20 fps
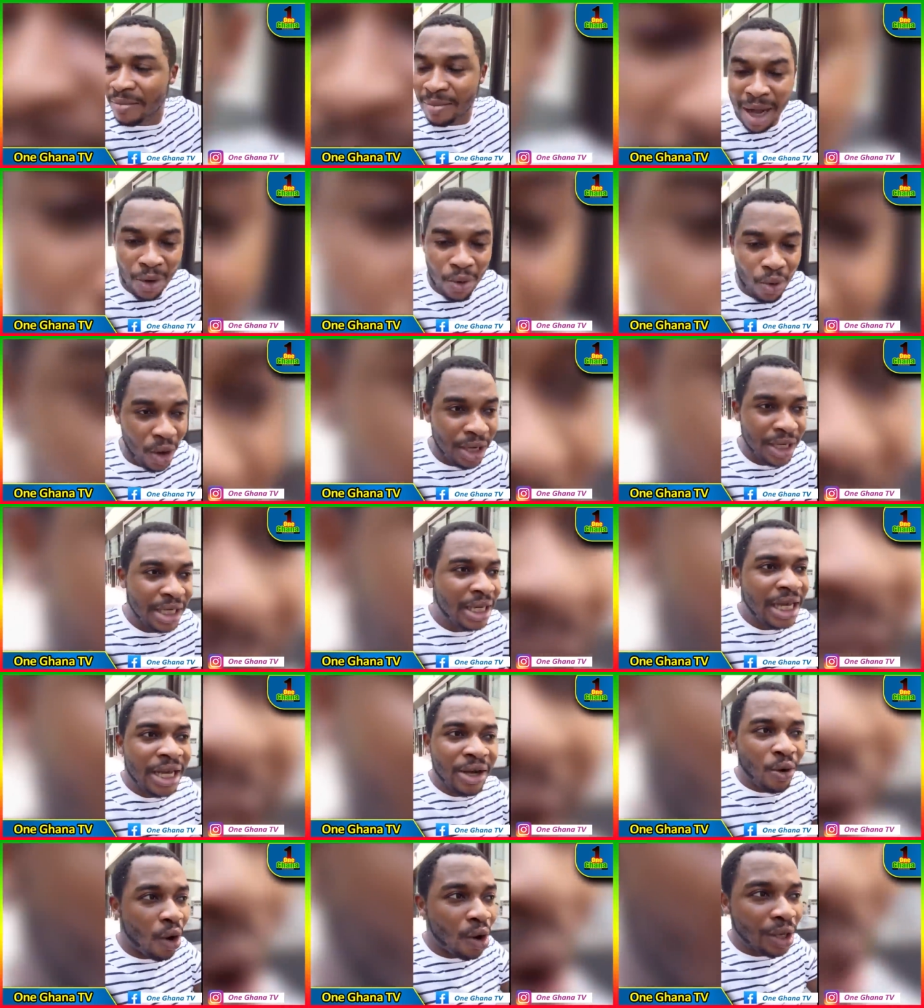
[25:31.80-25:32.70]
Mako,
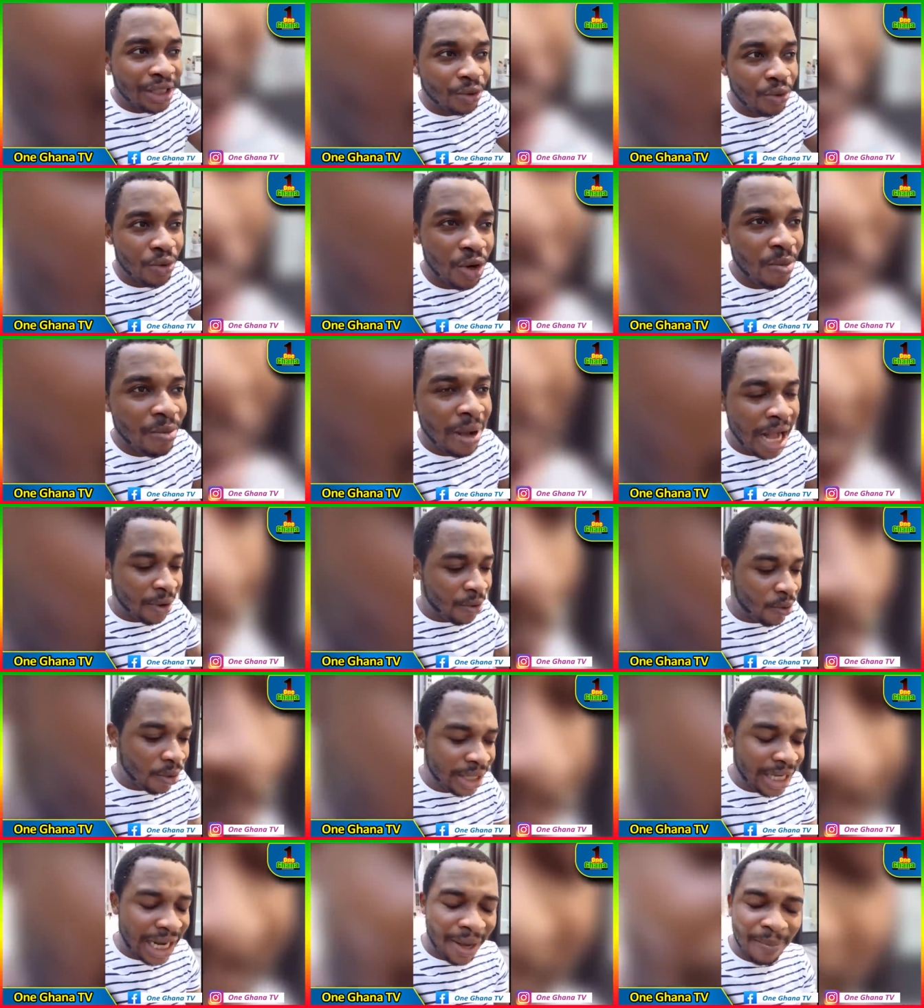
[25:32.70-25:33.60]
or
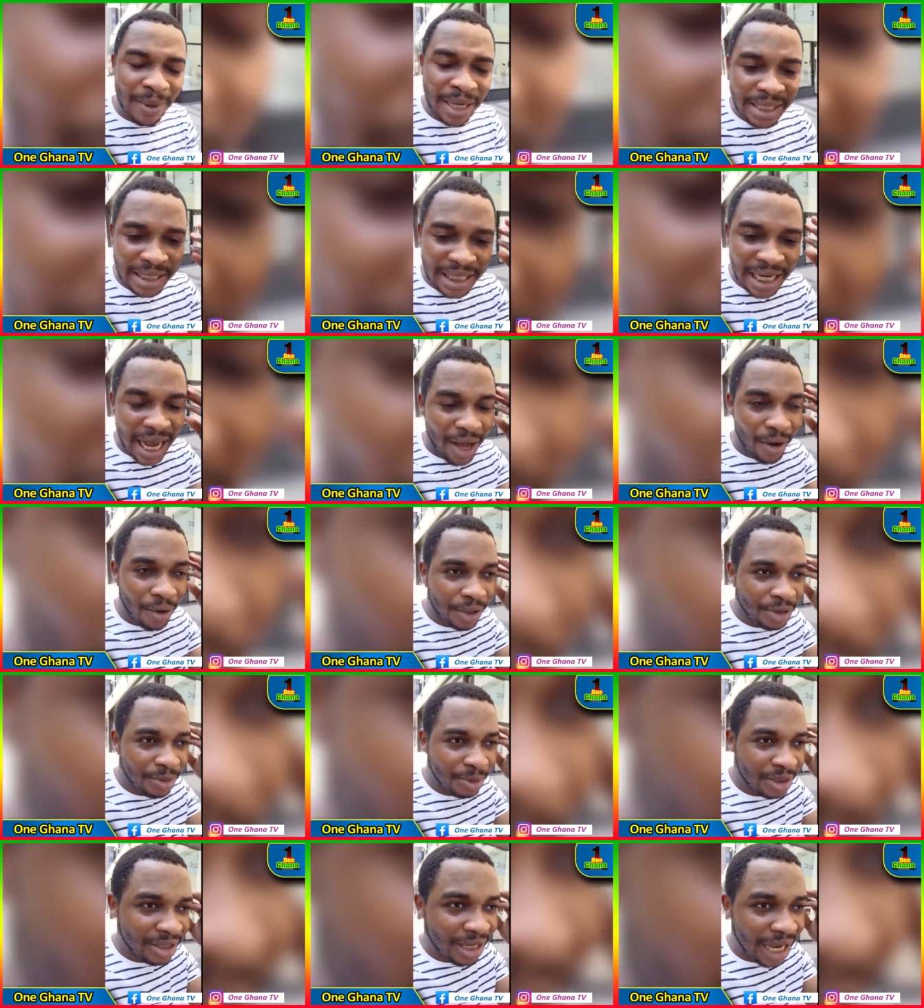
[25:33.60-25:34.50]
Tikrumhanko, the mental
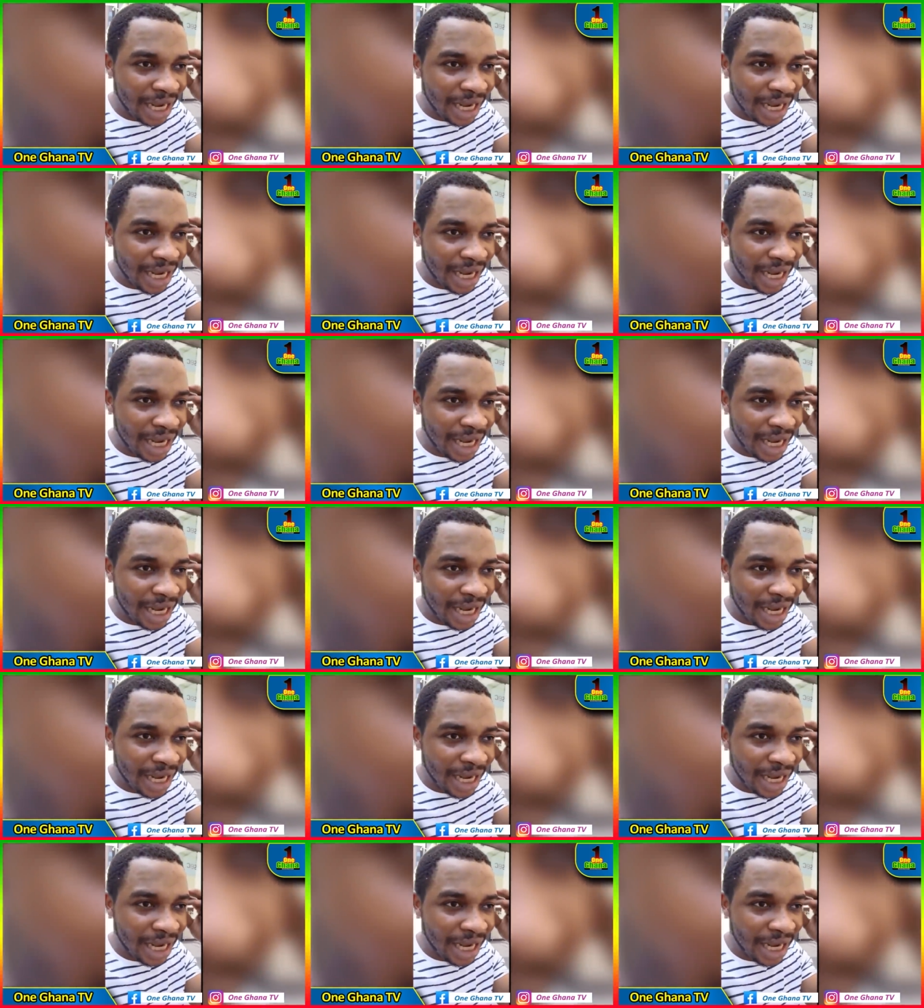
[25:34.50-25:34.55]
hospital.